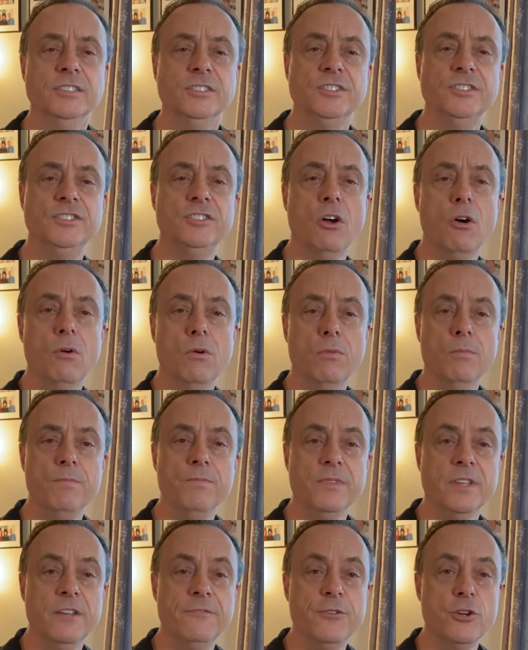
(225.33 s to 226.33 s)

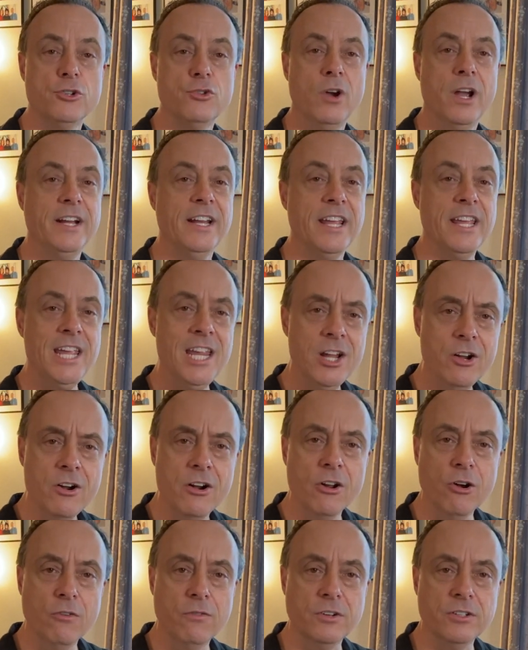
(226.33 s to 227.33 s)
So if you're trying to hear
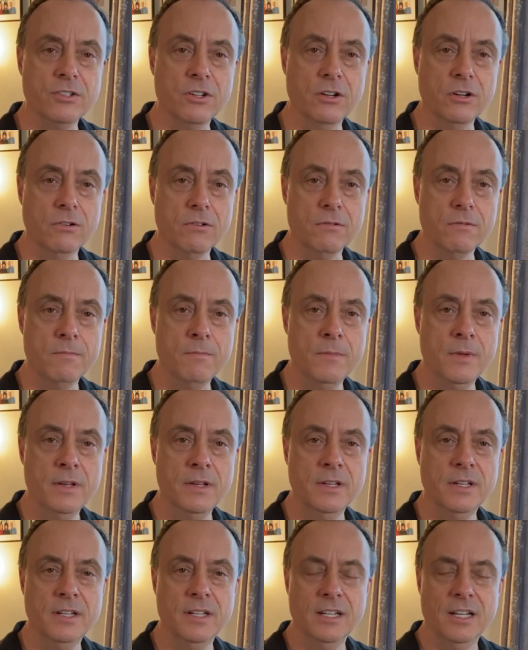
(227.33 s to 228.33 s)
an overtone,
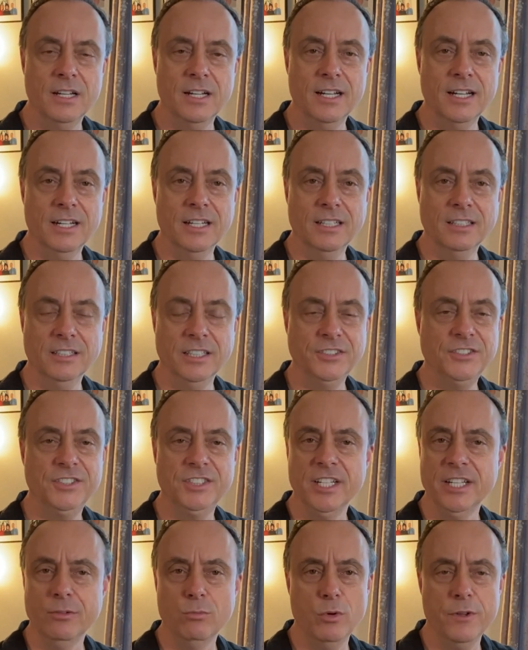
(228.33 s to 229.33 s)
let's
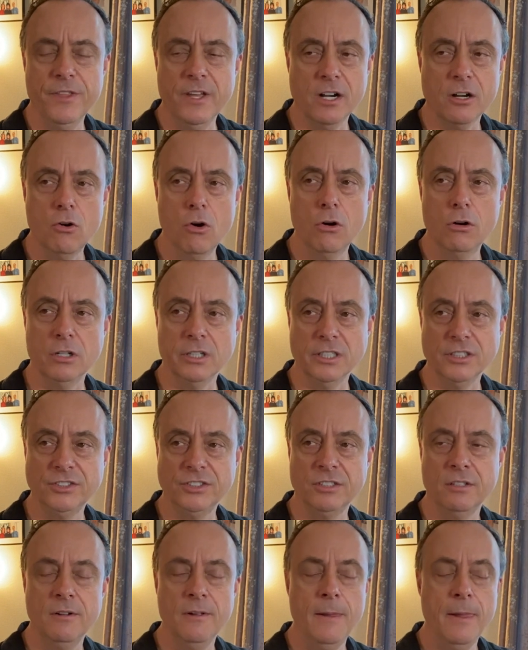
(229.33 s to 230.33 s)
say within a
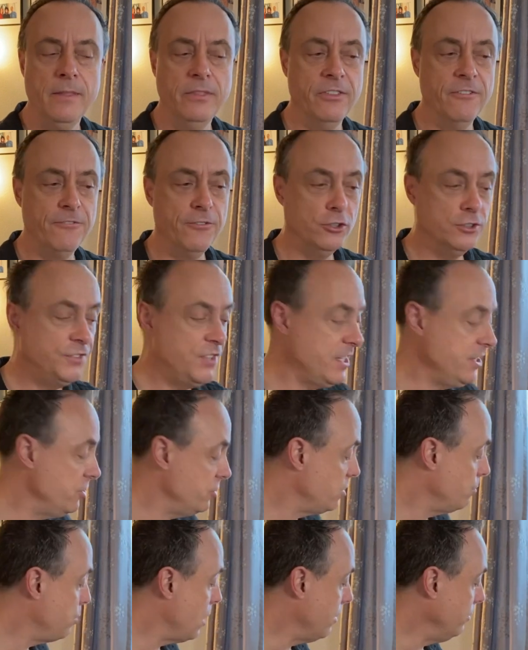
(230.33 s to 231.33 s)
chorus, the first thing you
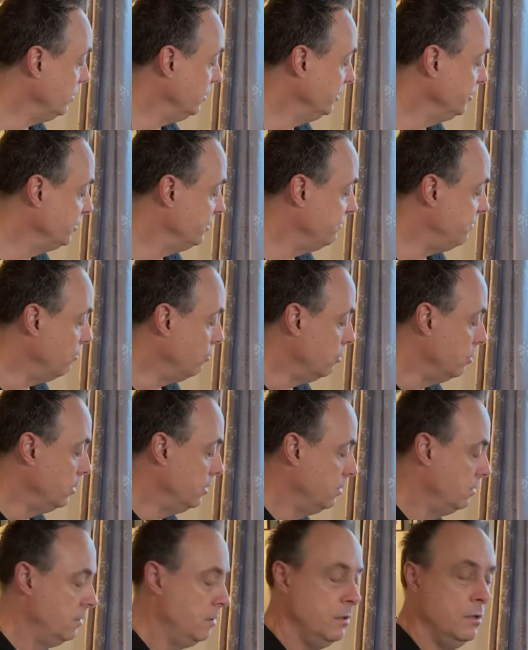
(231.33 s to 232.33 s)
should probably listen for
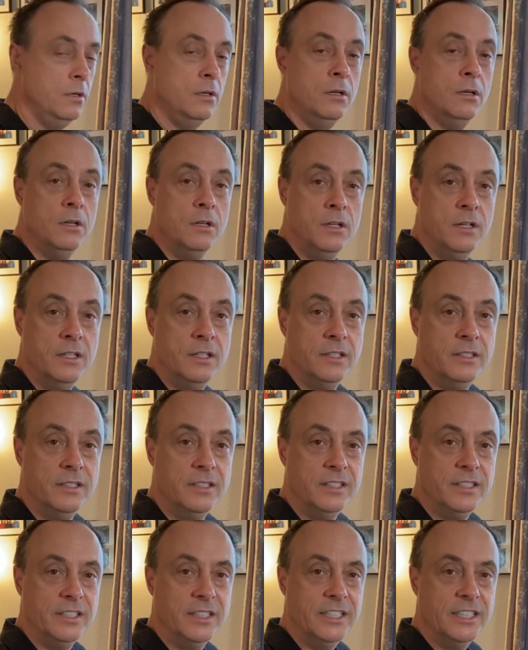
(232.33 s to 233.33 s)

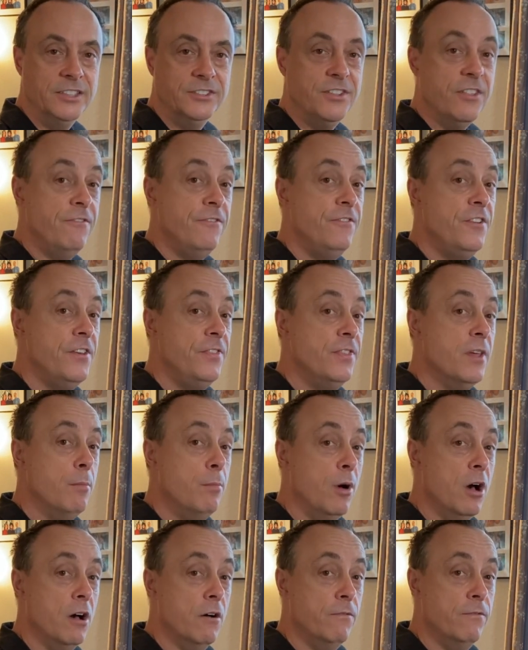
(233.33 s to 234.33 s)
is the fifth
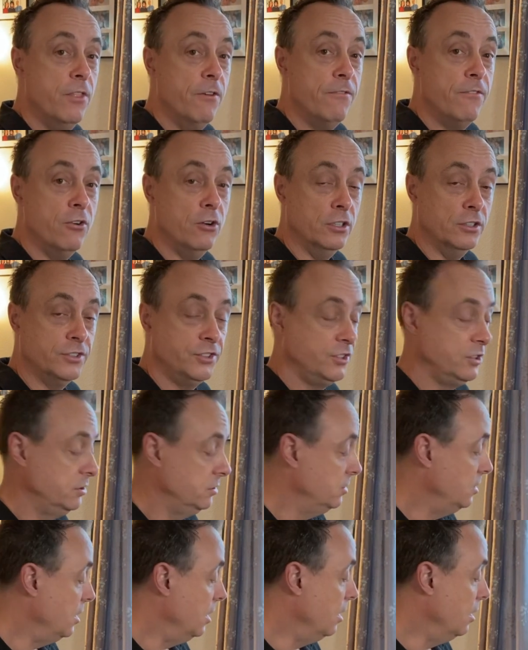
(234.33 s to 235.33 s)
above the first
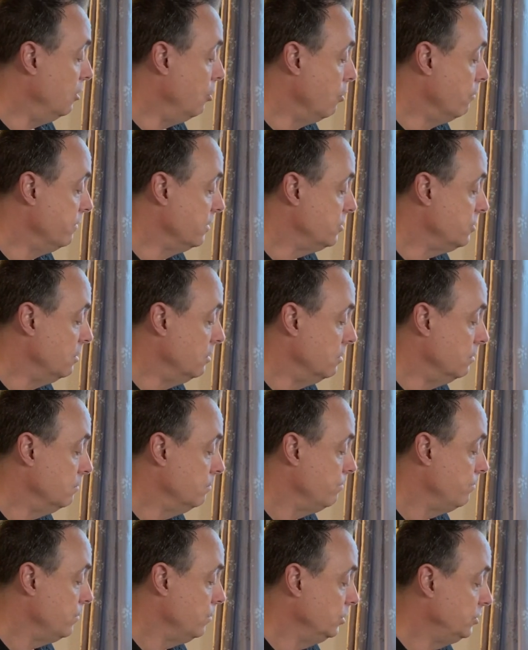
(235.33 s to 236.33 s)

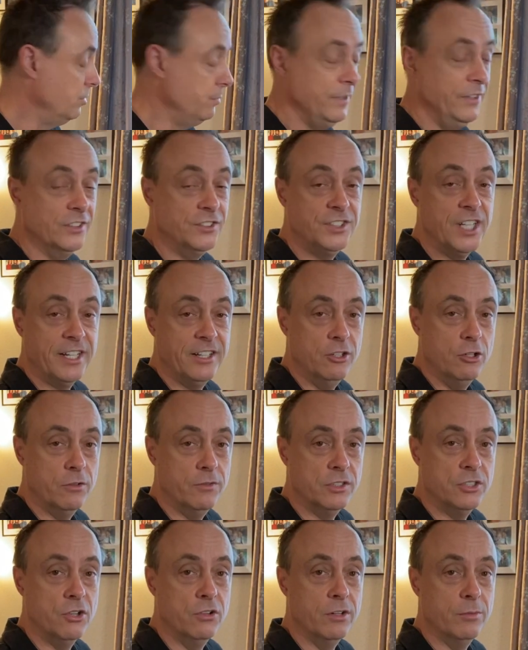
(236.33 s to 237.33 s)
overtone, which would be the second
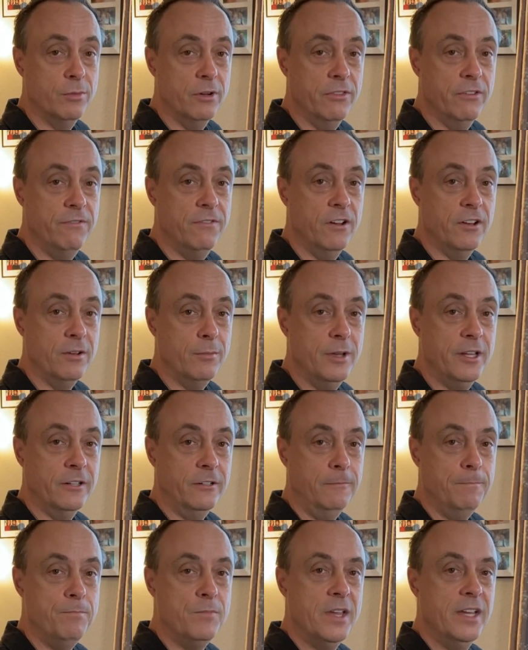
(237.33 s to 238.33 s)
overtone above the
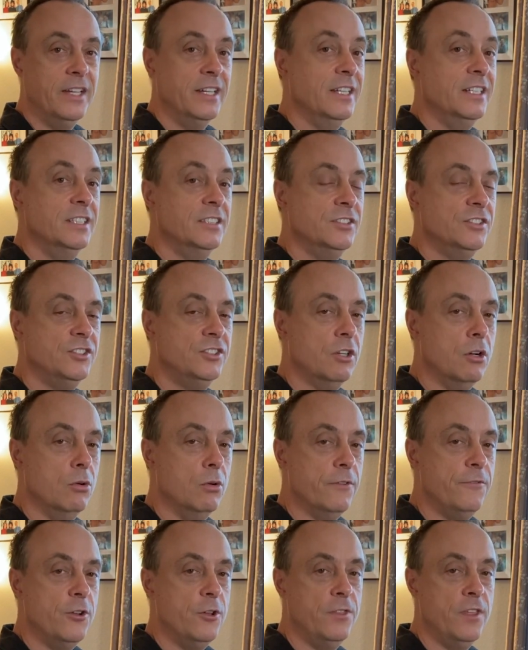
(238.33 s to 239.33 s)
fundamental.
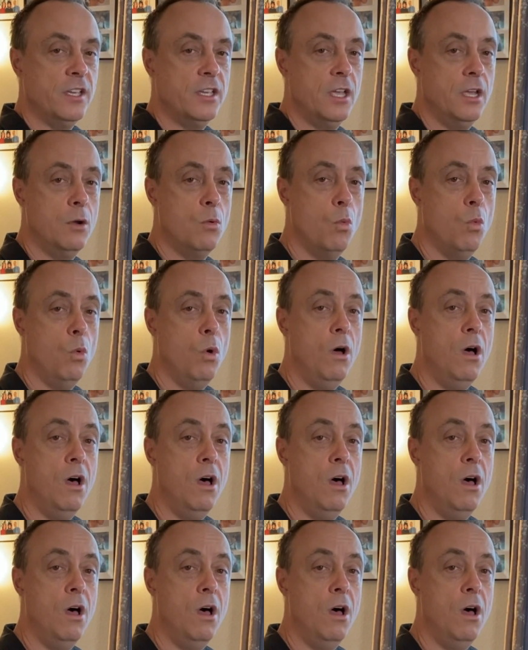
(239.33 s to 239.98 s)
So if you're thinking